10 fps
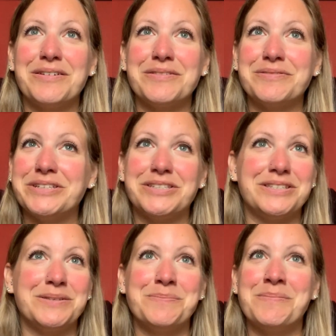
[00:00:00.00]
which
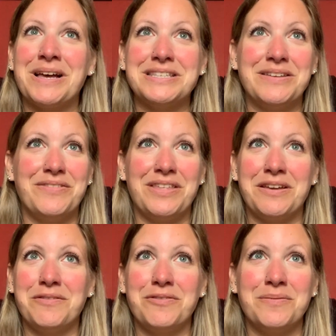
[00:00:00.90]
was a massive
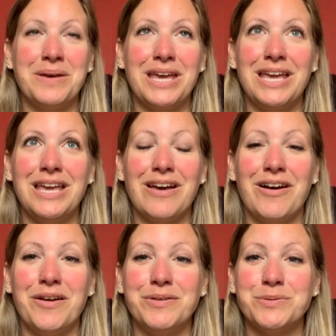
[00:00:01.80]
thing for me.
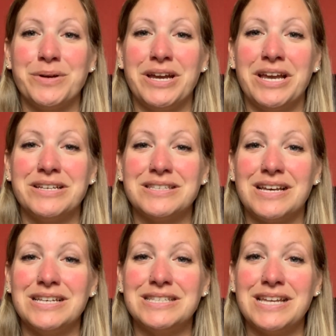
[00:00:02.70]
I was wearing a
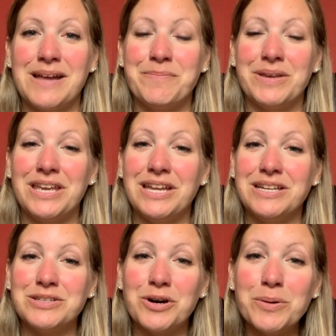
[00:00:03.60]
size 10
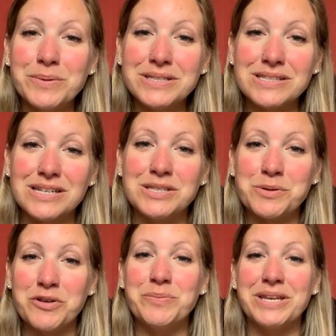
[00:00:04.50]
bikini top and size
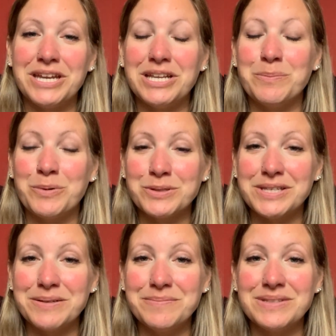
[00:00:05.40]
12 bikini
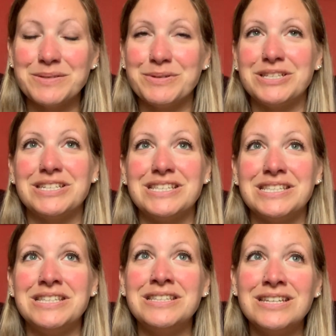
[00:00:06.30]
bottoms, which is
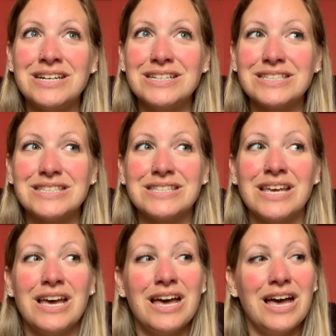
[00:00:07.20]
nuts.
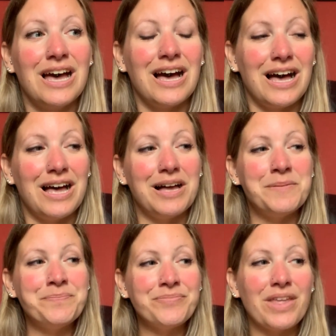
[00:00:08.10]

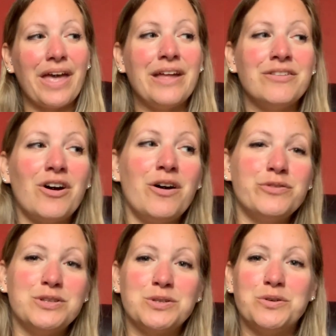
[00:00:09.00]
And
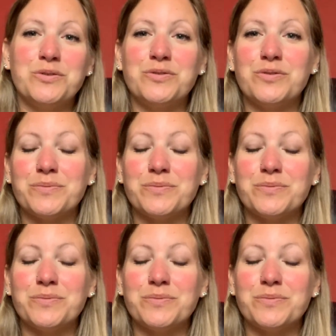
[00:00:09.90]
after sort of